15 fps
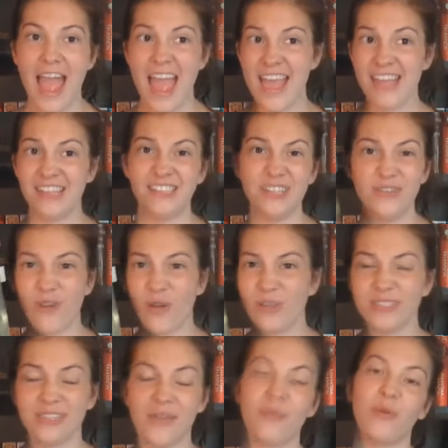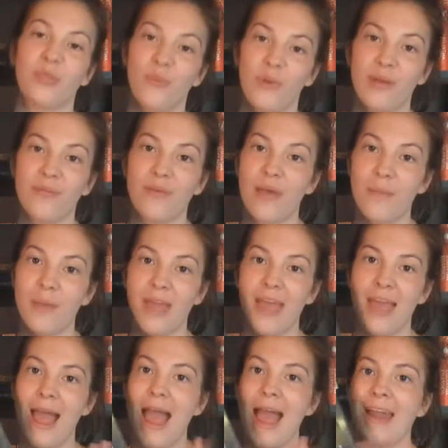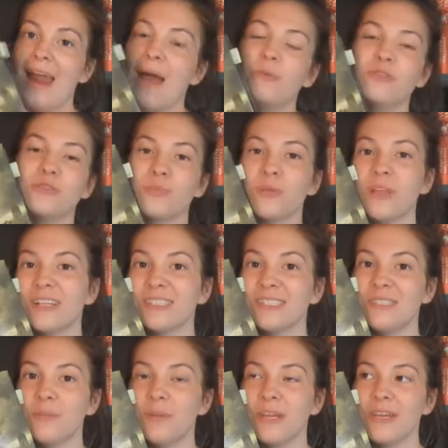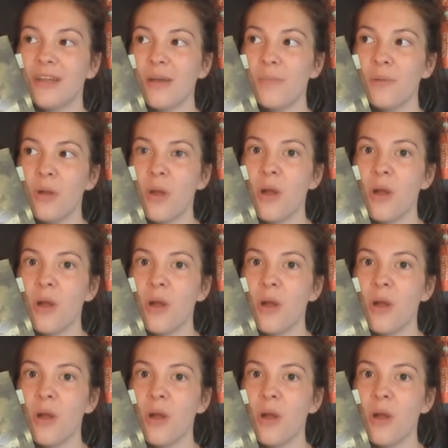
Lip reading: And she falls in love with one of them. And I was reluctant to pick it up,